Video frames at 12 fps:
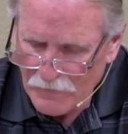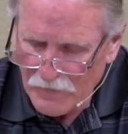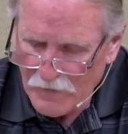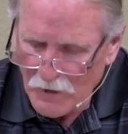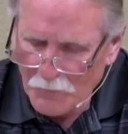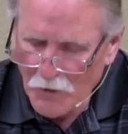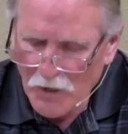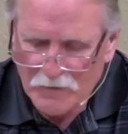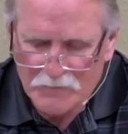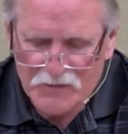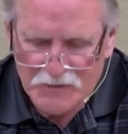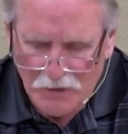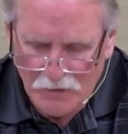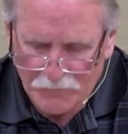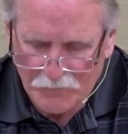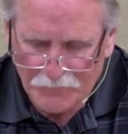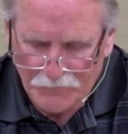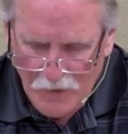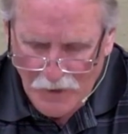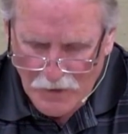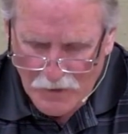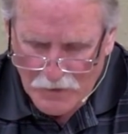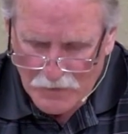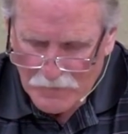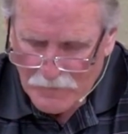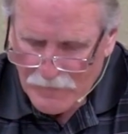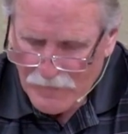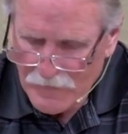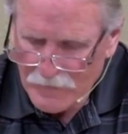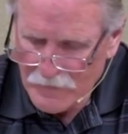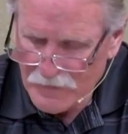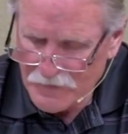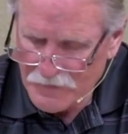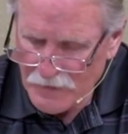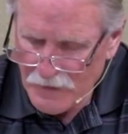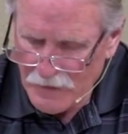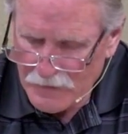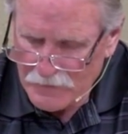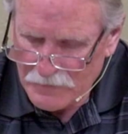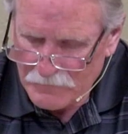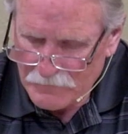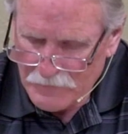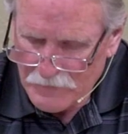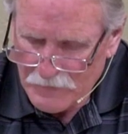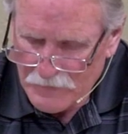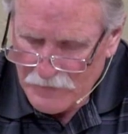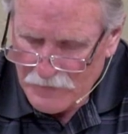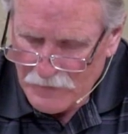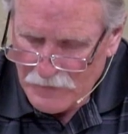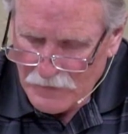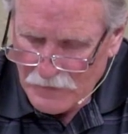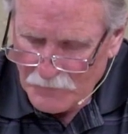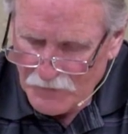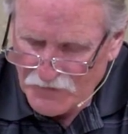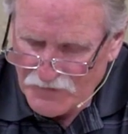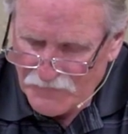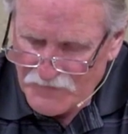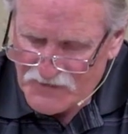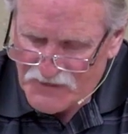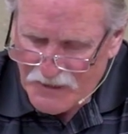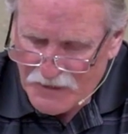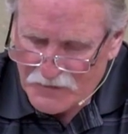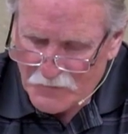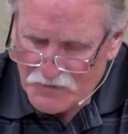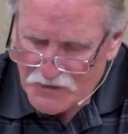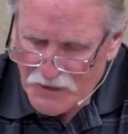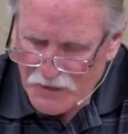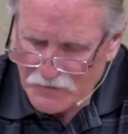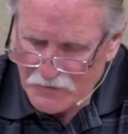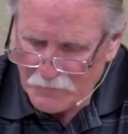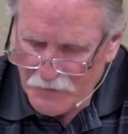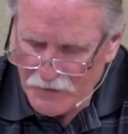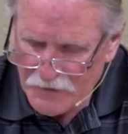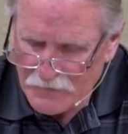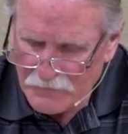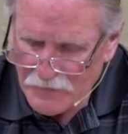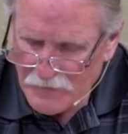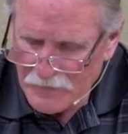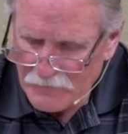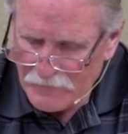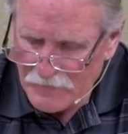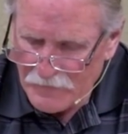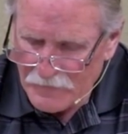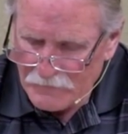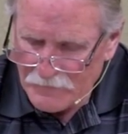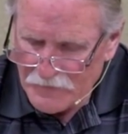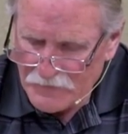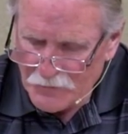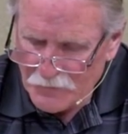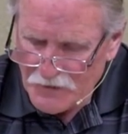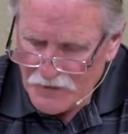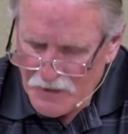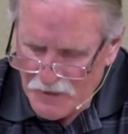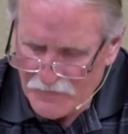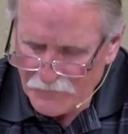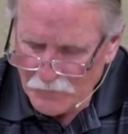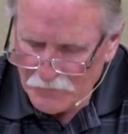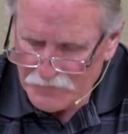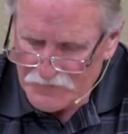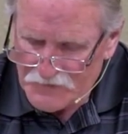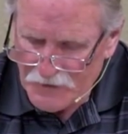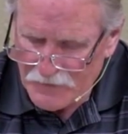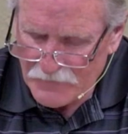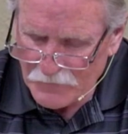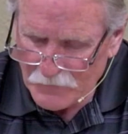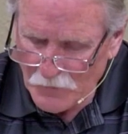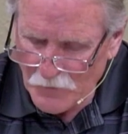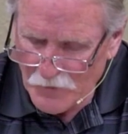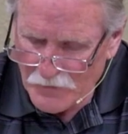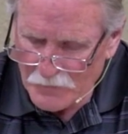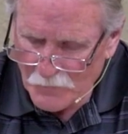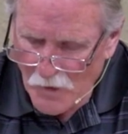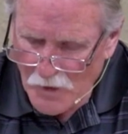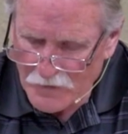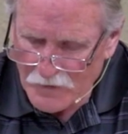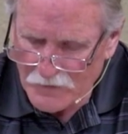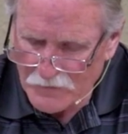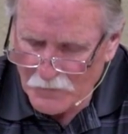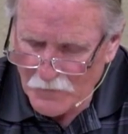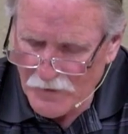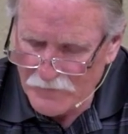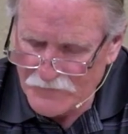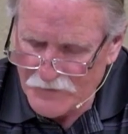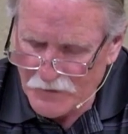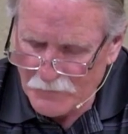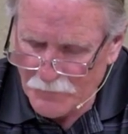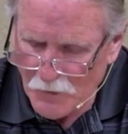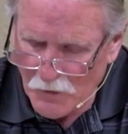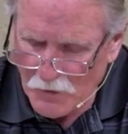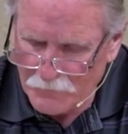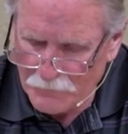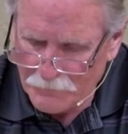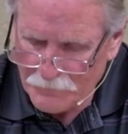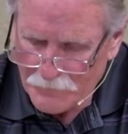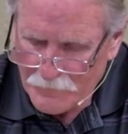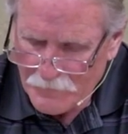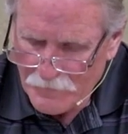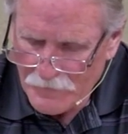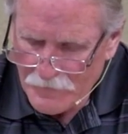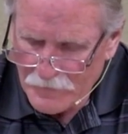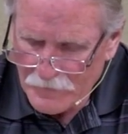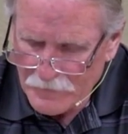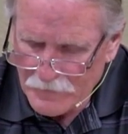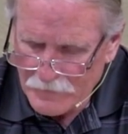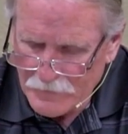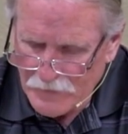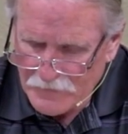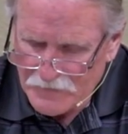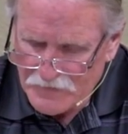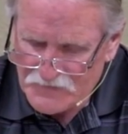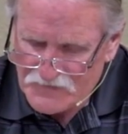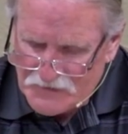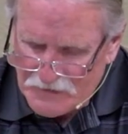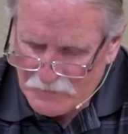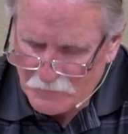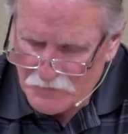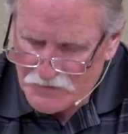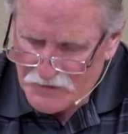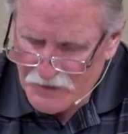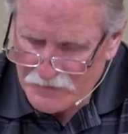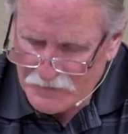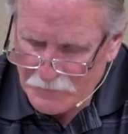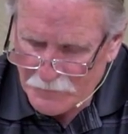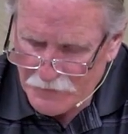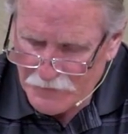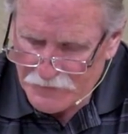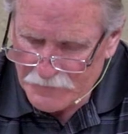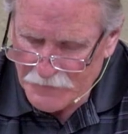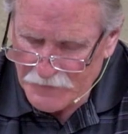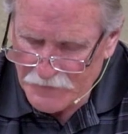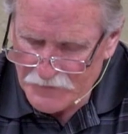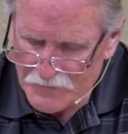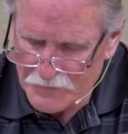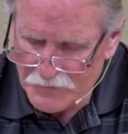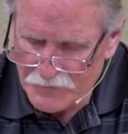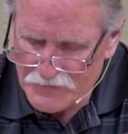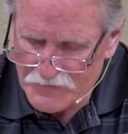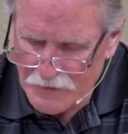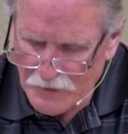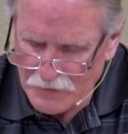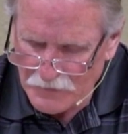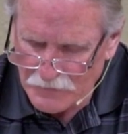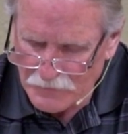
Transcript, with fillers: upon himself with fire and he died. Because of the sins which he had committed in doing evil in the sight Lord and walking in the way of Jeroboam and in his sin which he had committed to make Israel sin.